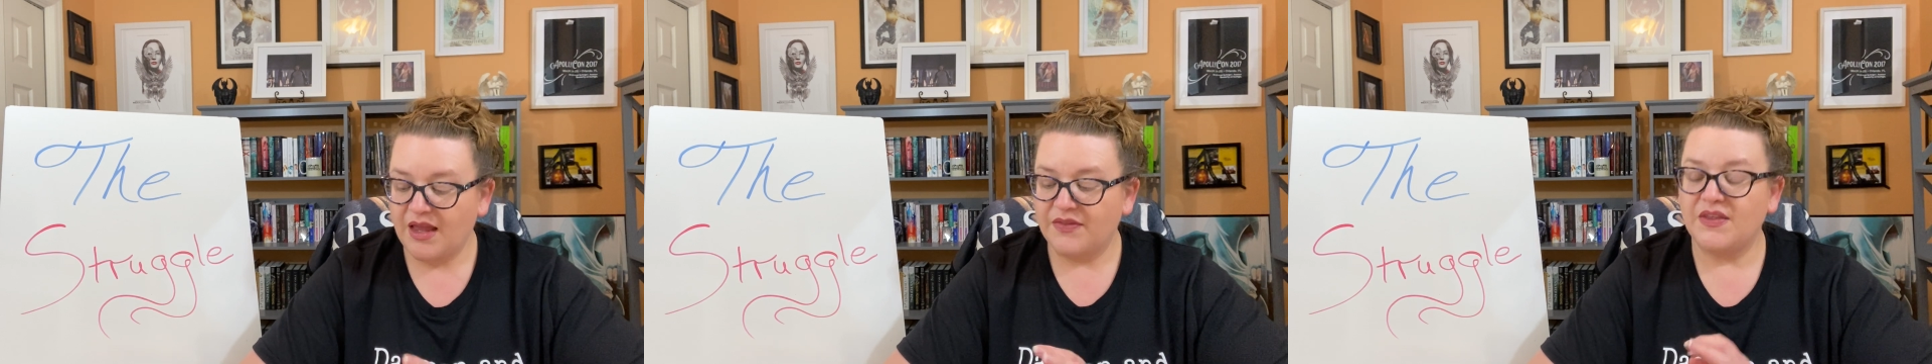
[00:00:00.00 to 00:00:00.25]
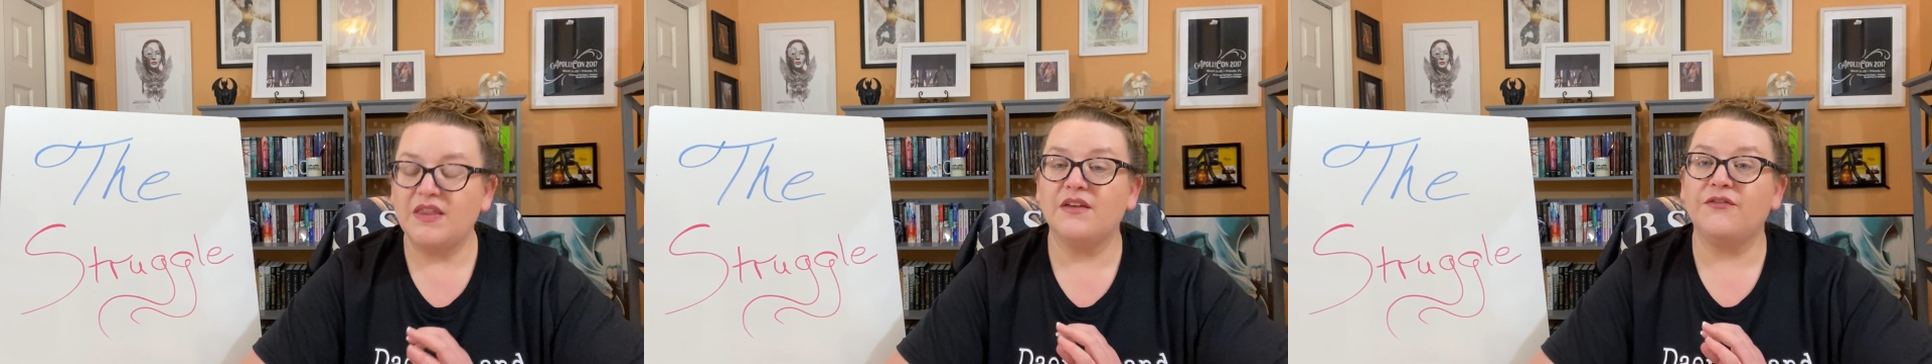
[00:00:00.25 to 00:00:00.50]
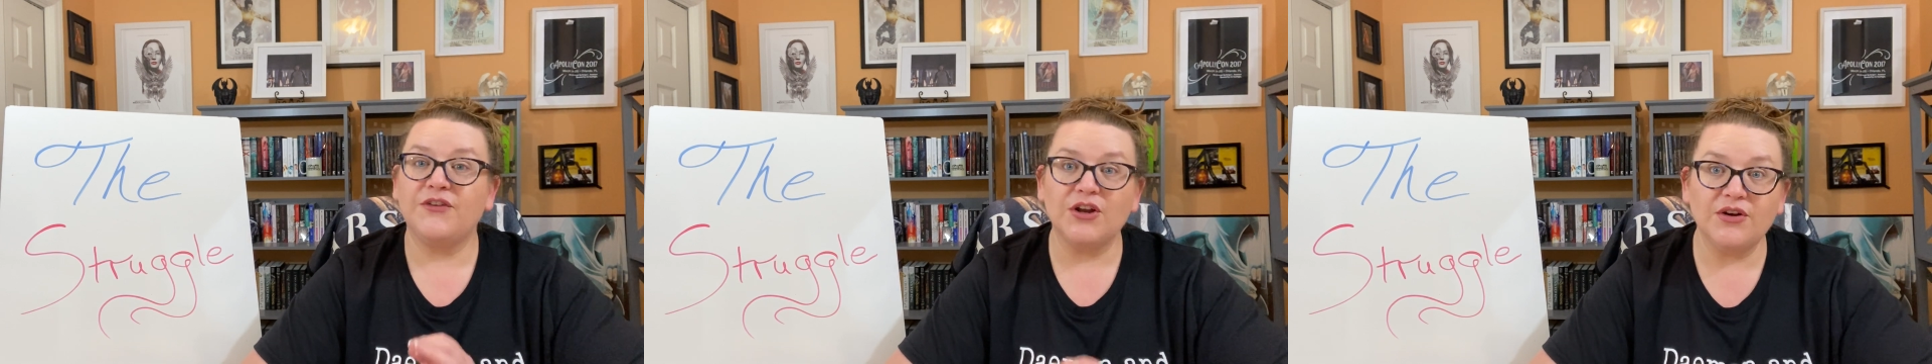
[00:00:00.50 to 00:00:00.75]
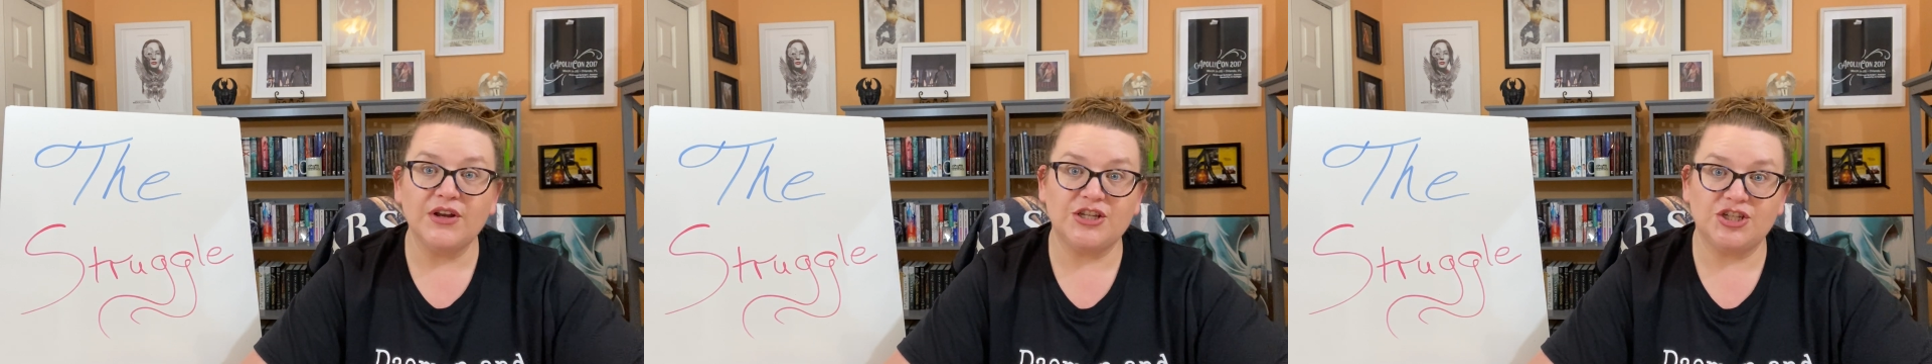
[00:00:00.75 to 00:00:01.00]
Then the
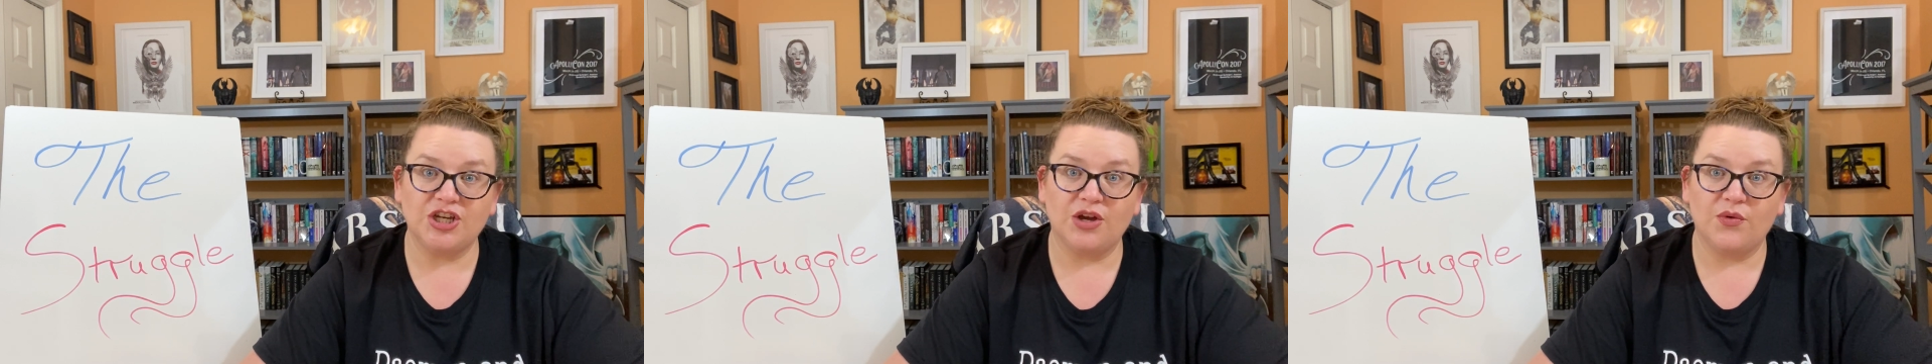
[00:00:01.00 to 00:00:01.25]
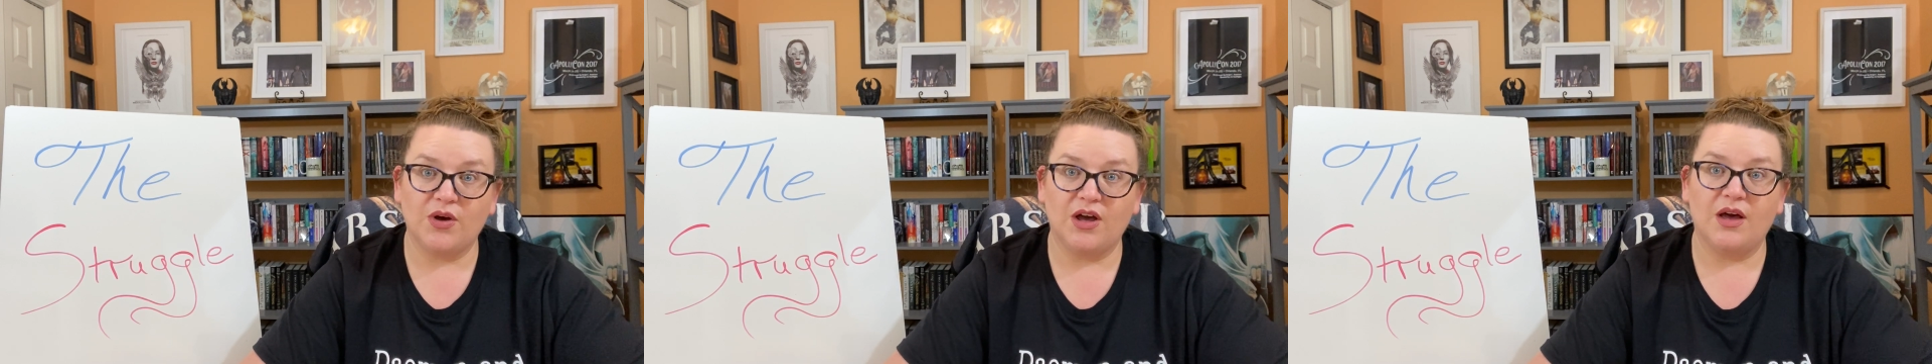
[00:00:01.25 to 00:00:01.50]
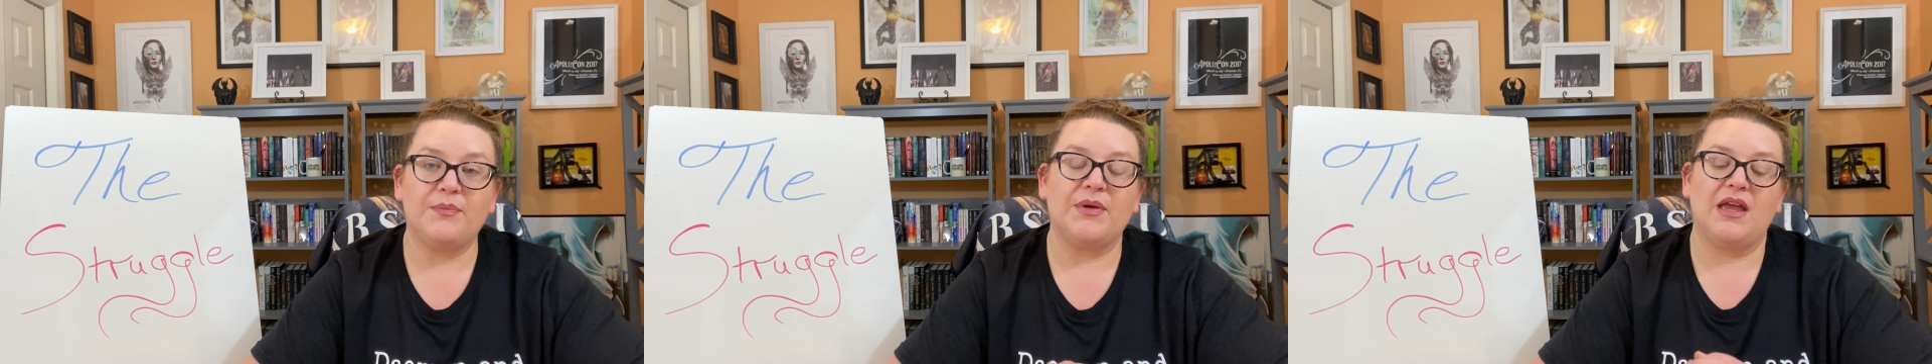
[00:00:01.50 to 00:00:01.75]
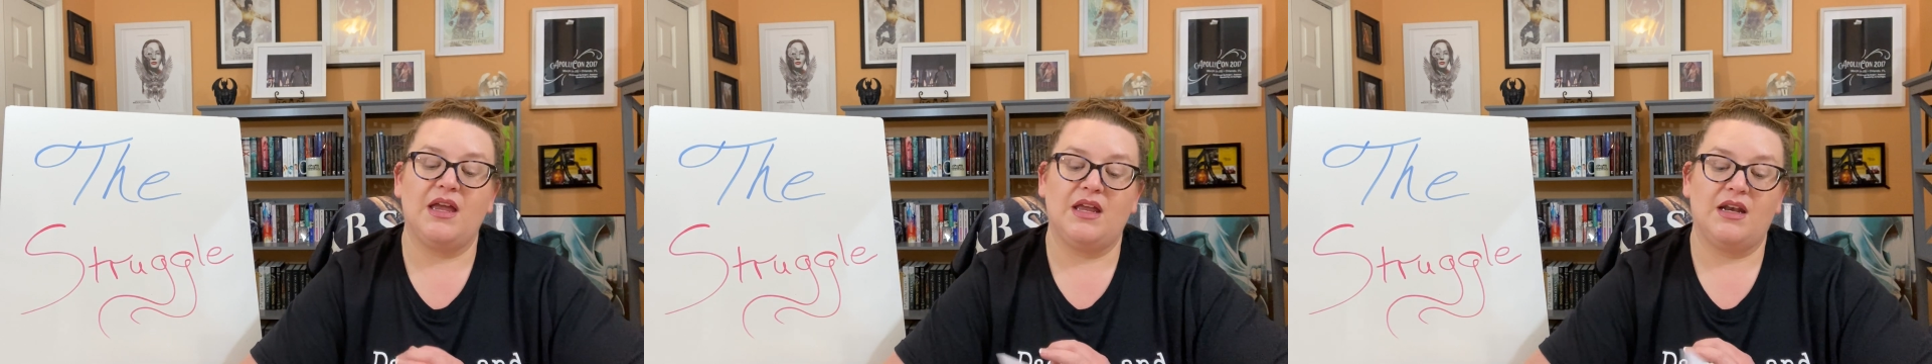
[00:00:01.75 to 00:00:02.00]
Furies show up,
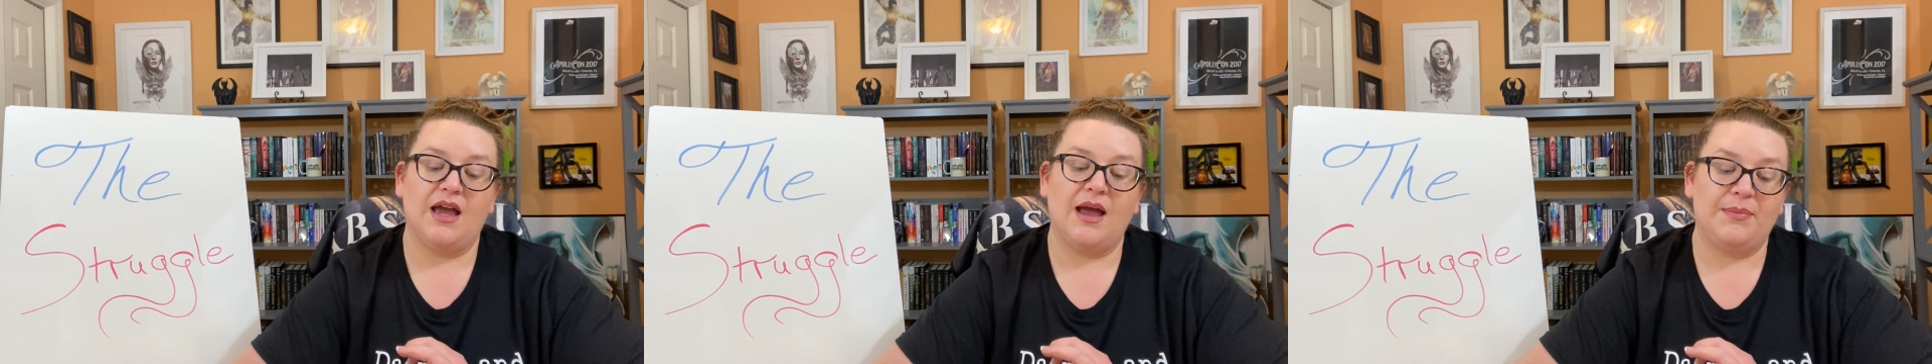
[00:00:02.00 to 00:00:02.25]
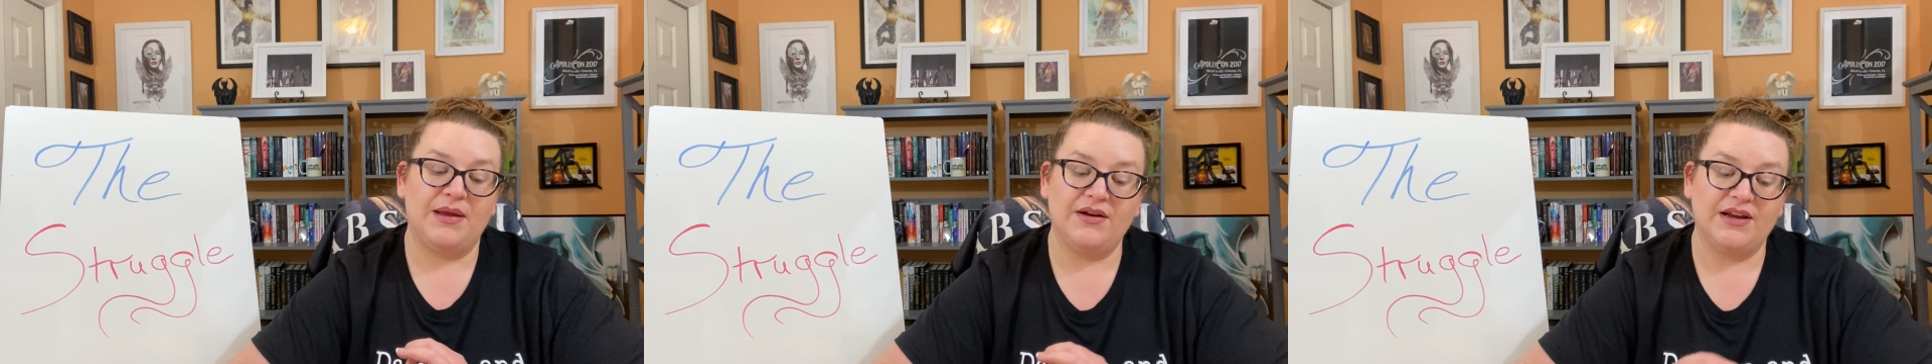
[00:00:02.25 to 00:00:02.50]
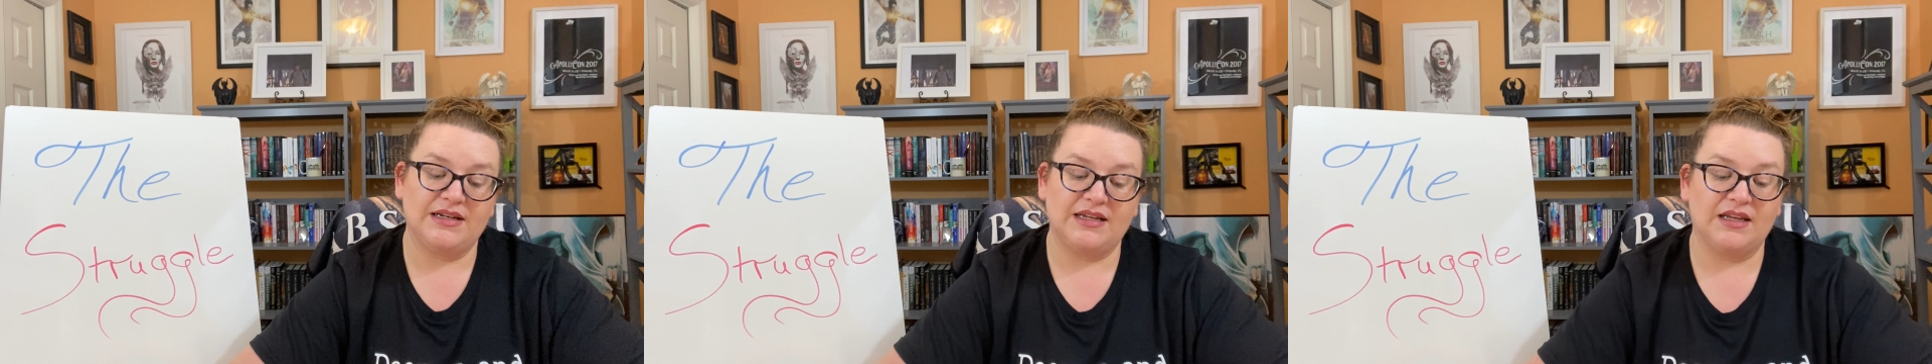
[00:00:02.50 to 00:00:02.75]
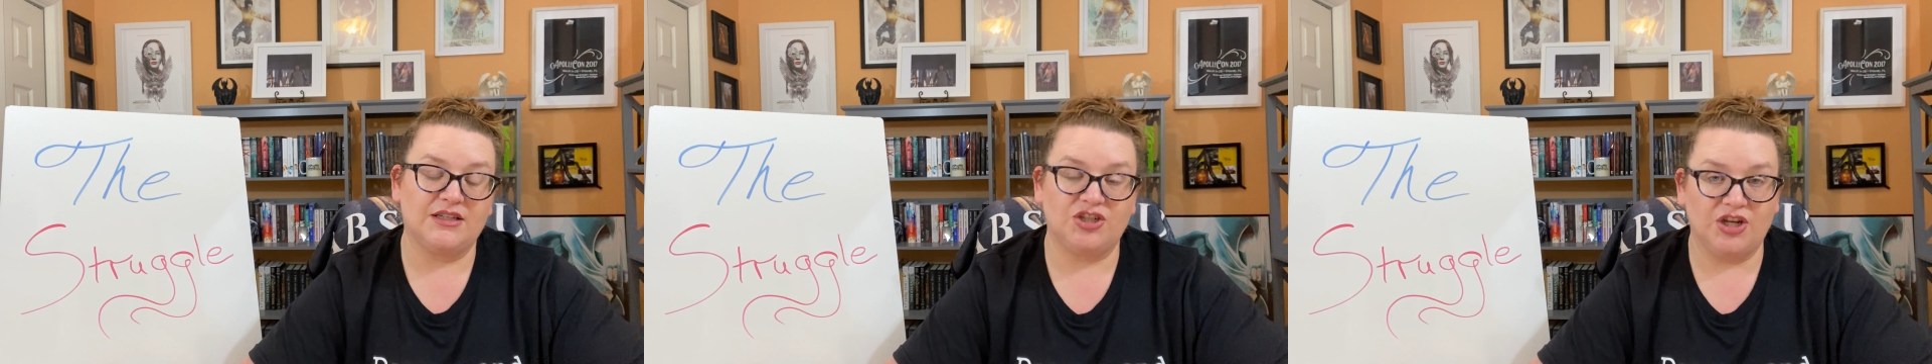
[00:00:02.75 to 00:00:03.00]
and Hyperion
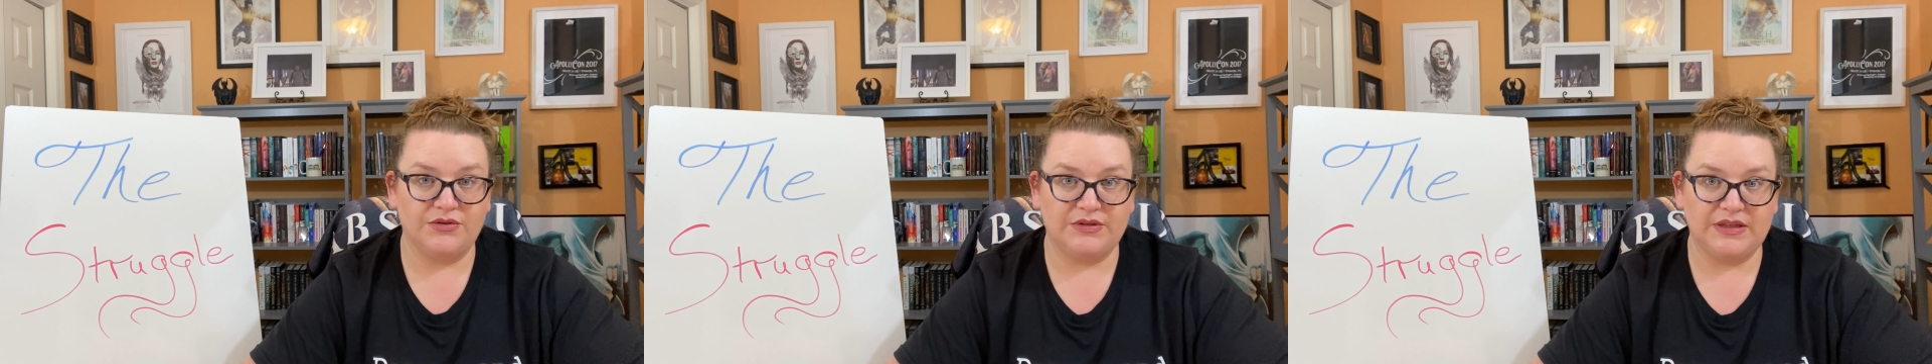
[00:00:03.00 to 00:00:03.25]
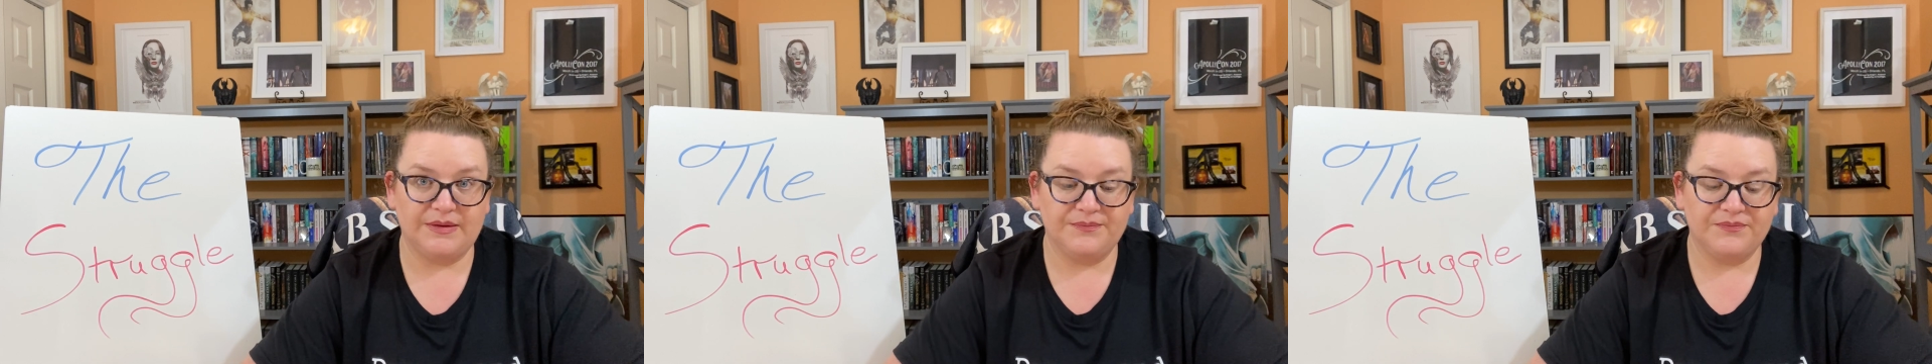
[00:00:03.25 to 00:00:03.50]
takes Josie.